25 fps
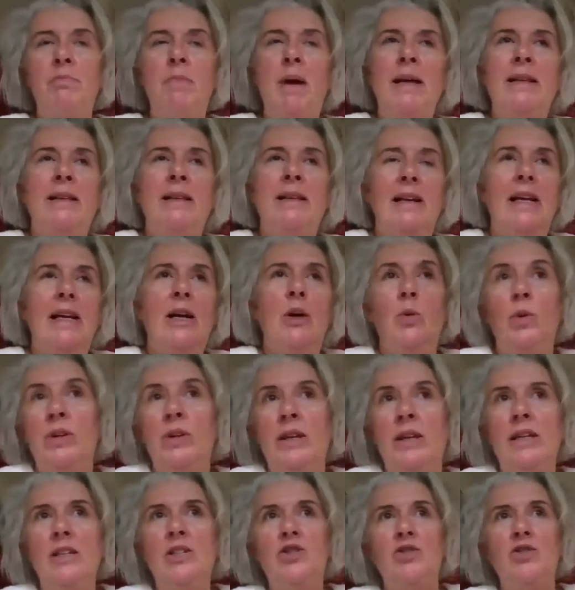made the link with
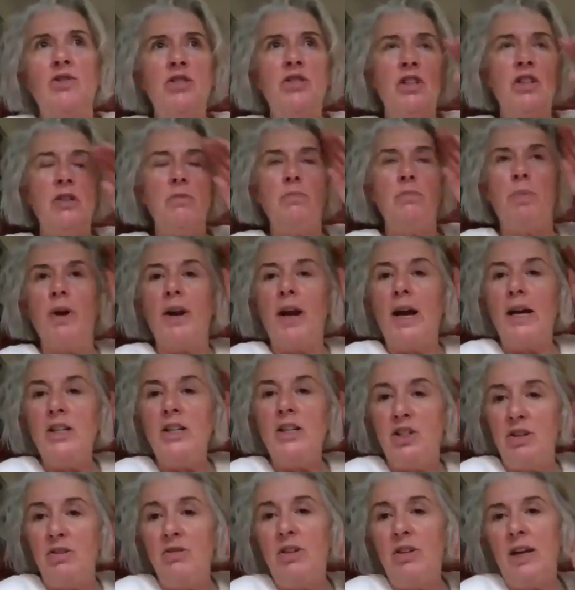estrogen, but I
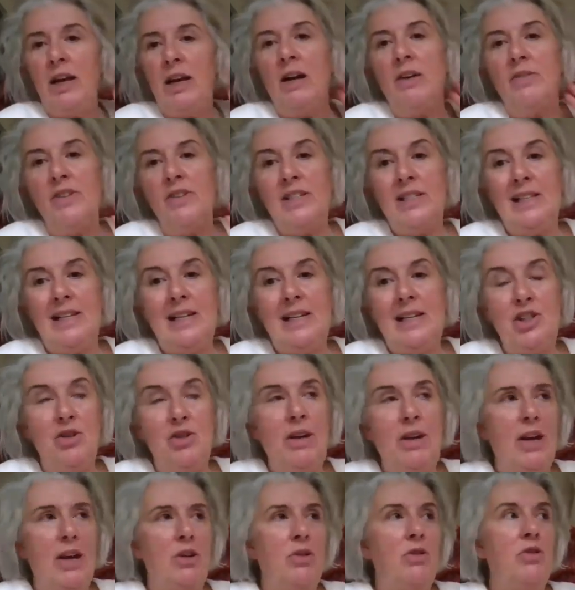do think obviously as you
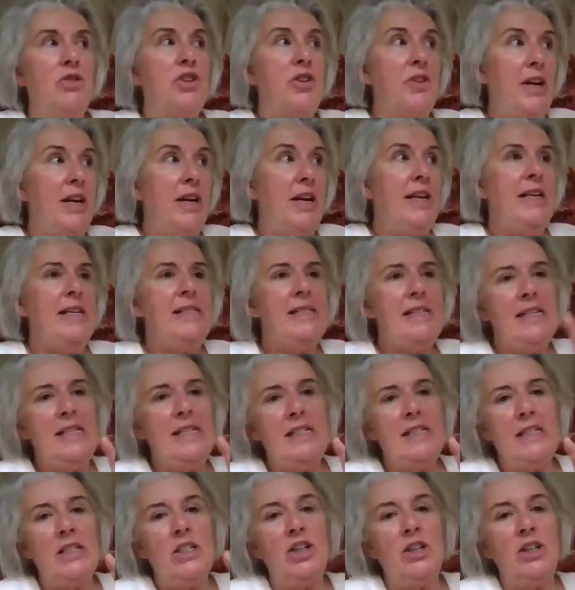get older, it is
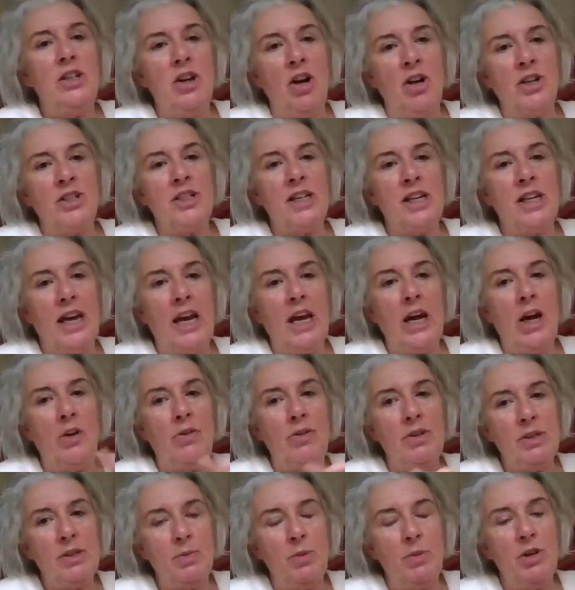easier not to care
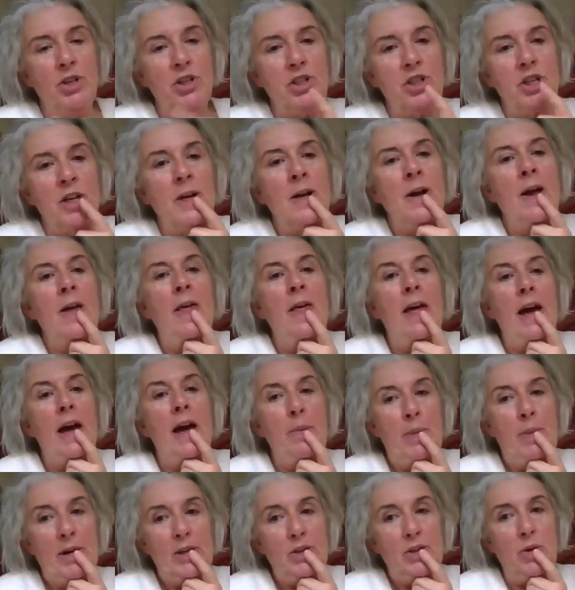as much
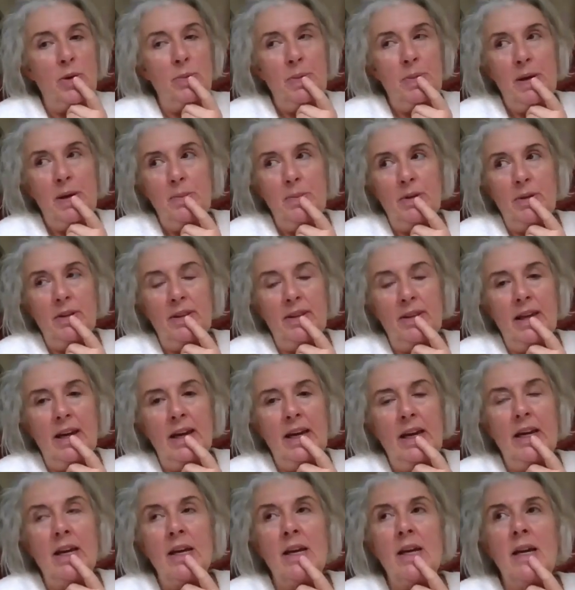about what people
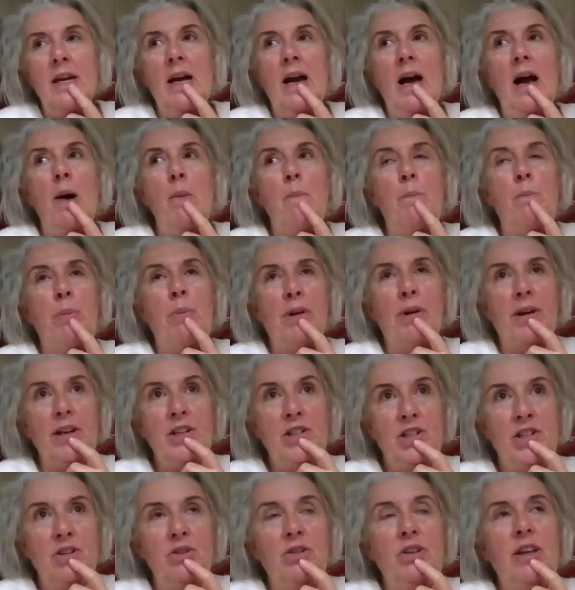think. But I
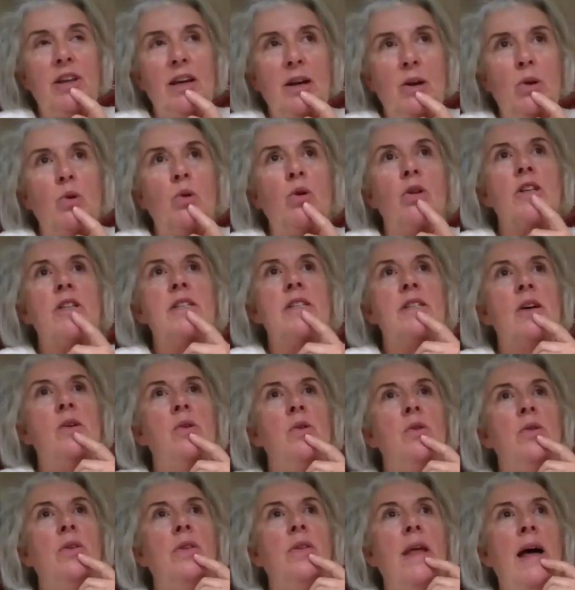do think
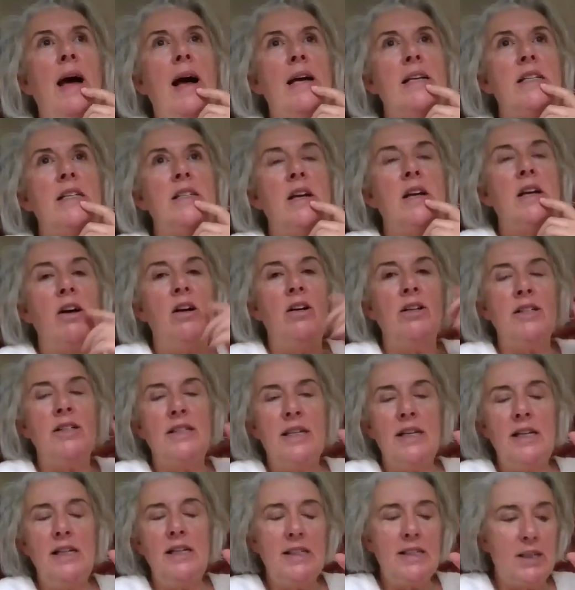also that
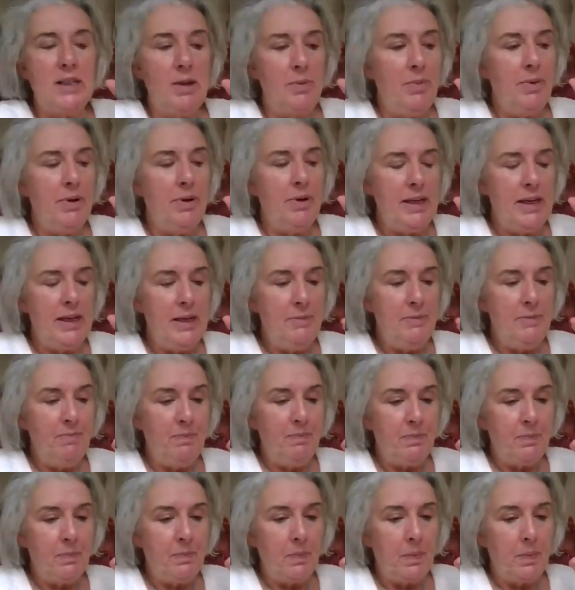until somebody